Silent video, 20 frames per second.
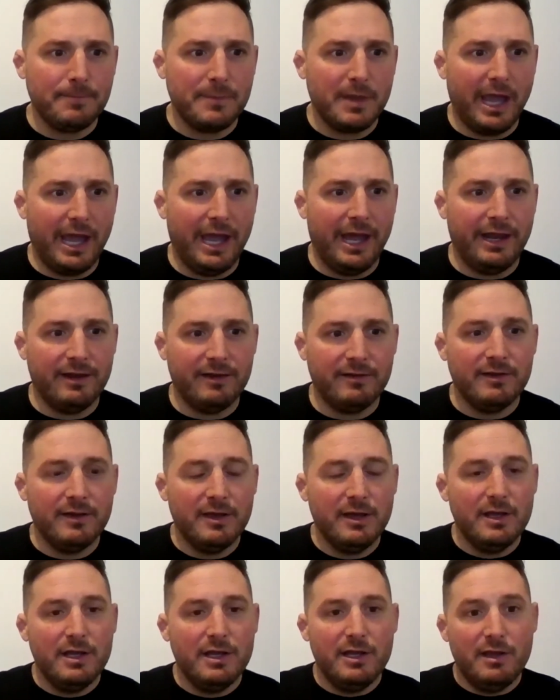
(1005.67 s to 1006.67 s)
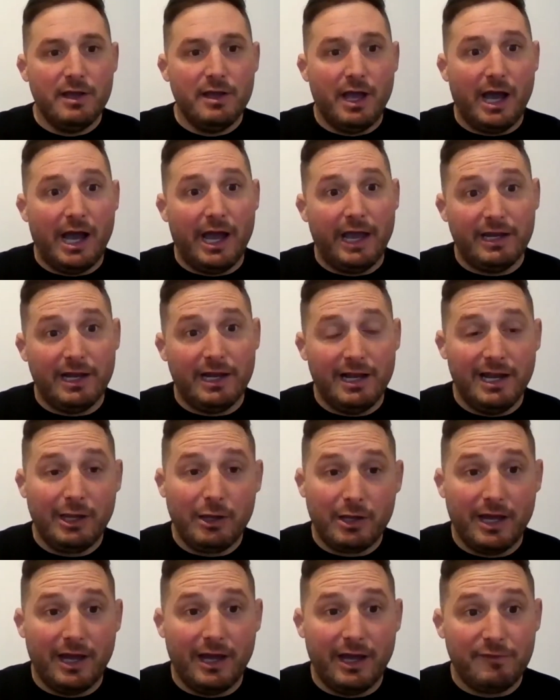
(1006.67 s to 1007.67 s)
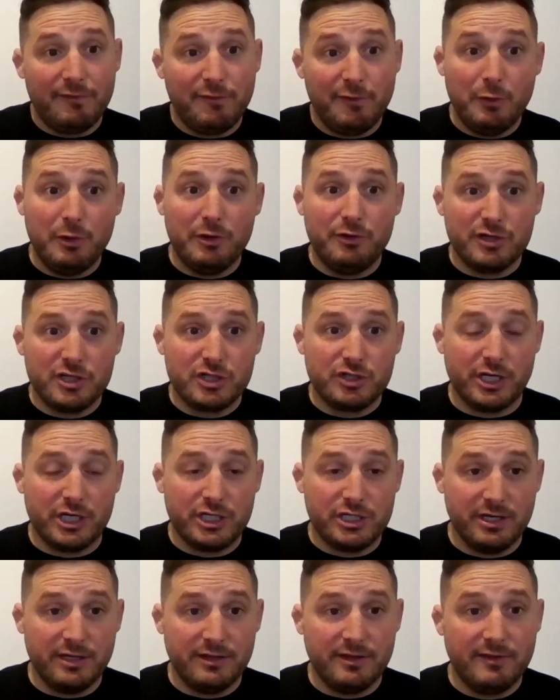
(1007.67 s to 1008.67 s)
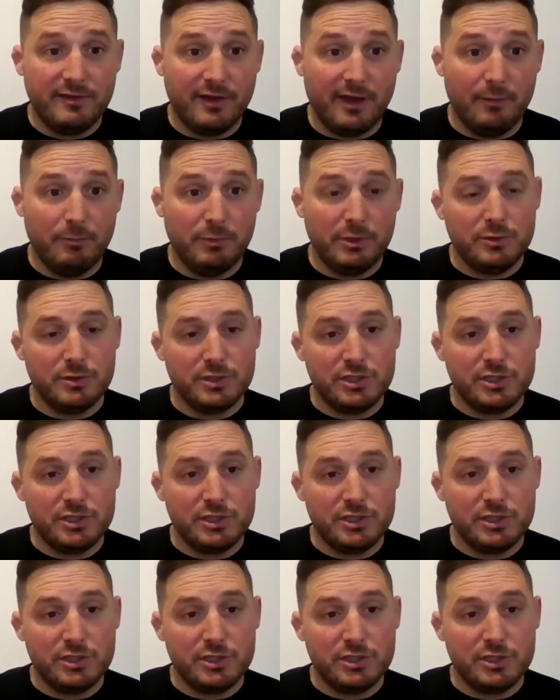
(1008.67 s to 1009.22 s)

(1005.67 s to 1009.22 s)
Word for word: and I had a li- uh, fluid restriction at the time,